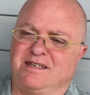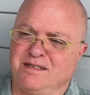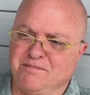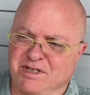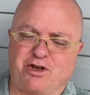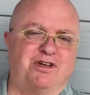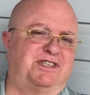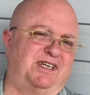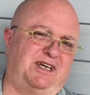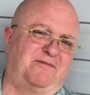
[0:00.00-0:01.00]

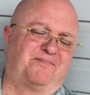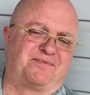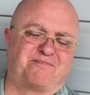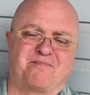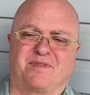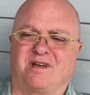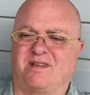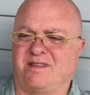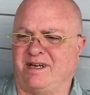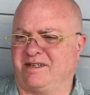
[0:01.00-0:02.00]
misogyny
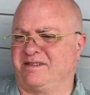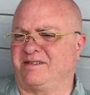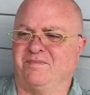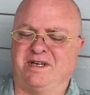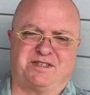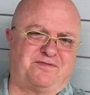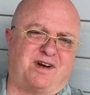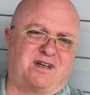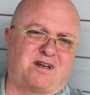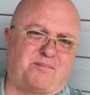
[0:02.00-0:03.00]
that has
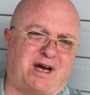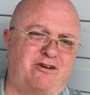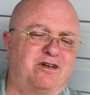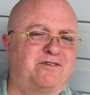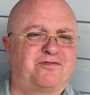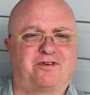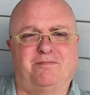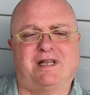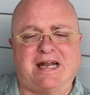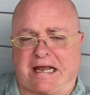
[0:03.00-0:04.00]
fucked up Ireland for
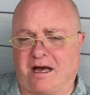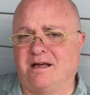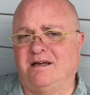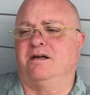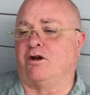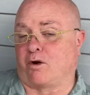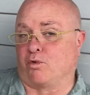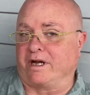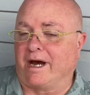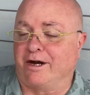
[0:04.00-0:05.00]
millennia, not
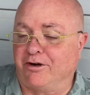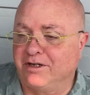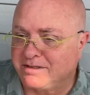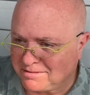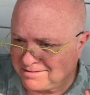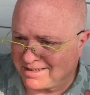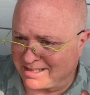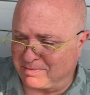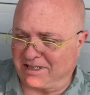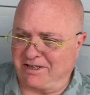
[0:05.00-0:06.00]
only Ireland,
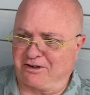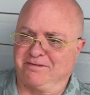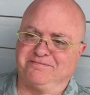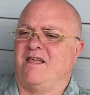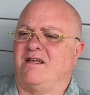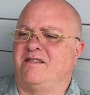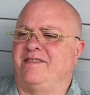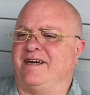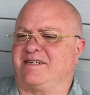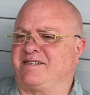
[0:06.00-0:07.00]
let's be clear,
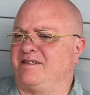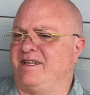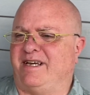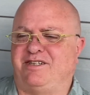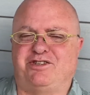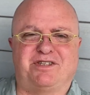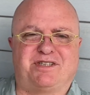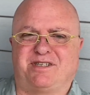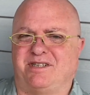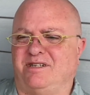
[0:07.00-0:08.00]
that they
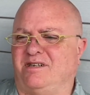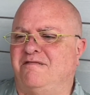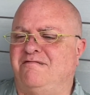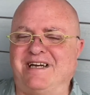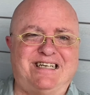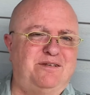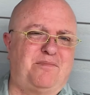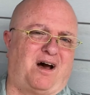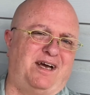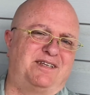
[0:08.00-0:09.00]
just
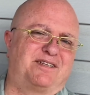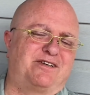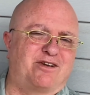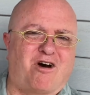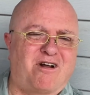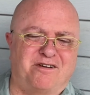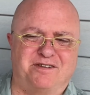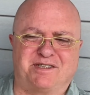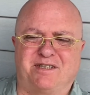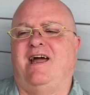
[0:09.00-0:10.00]
victimize their
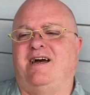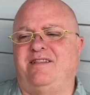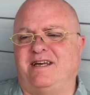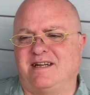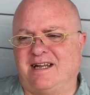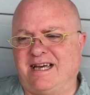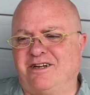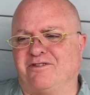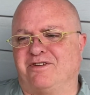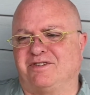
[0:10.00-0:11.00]
daughters. And then
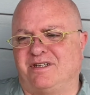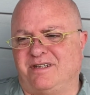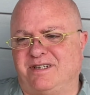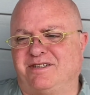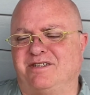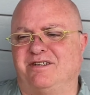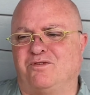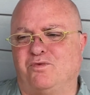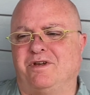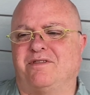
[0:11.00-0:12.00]
later there's an
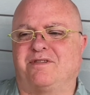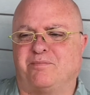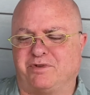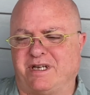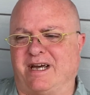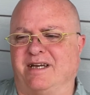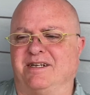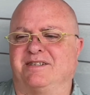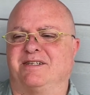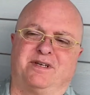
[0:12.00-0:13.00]
incident with the
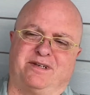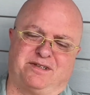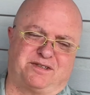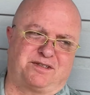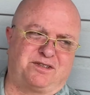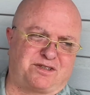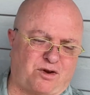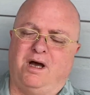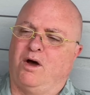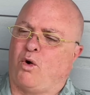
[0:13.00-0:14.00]
protagonist that is just
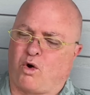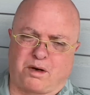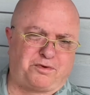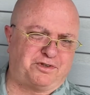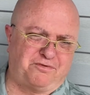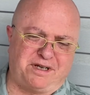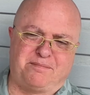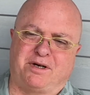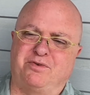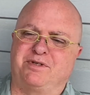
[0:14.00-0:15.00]
horrible to read
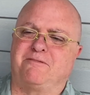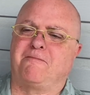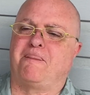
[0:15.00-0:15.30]
about,